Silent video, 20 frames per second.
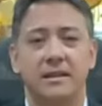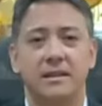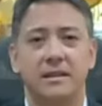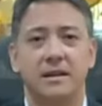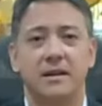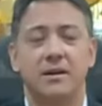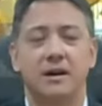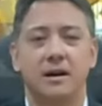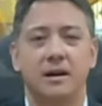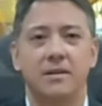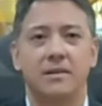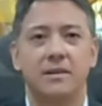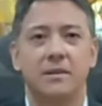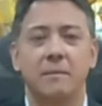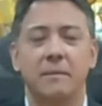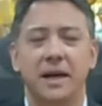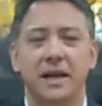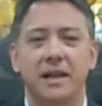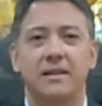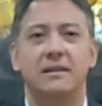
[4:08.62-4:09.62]
the
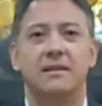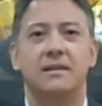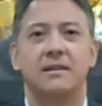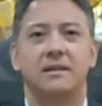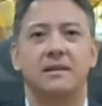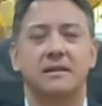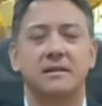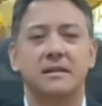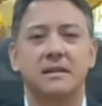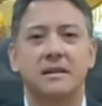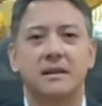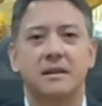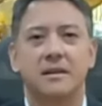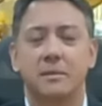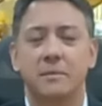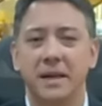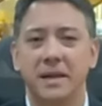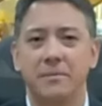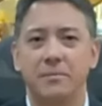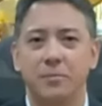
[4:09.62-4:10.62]
main
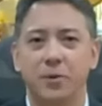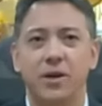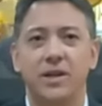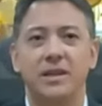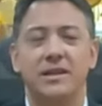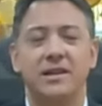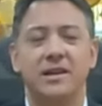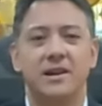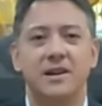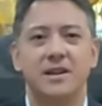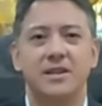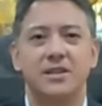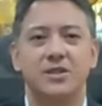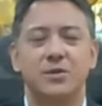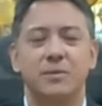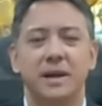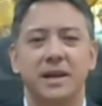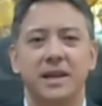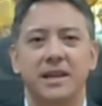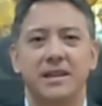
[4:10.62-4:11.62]
point here is
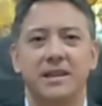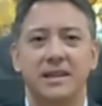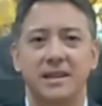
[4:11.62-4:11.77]
to make it